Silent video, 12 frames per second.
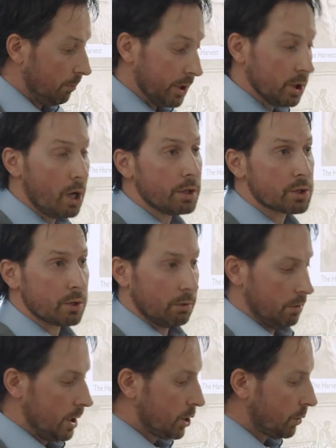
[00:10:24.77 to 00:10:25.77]
but he
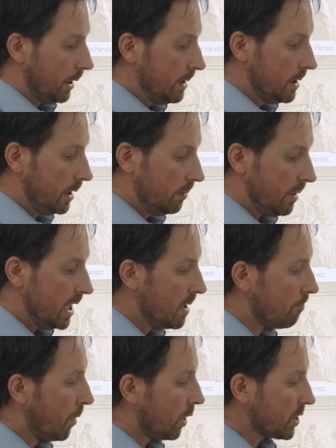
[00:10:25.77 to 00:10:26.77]
also trained him in
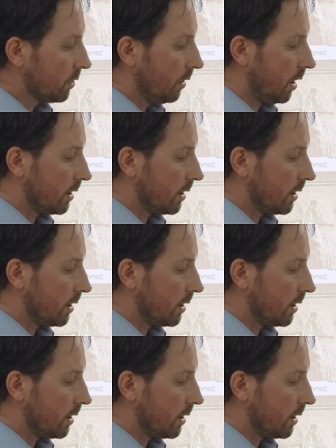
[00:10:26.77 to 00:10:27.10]
the martial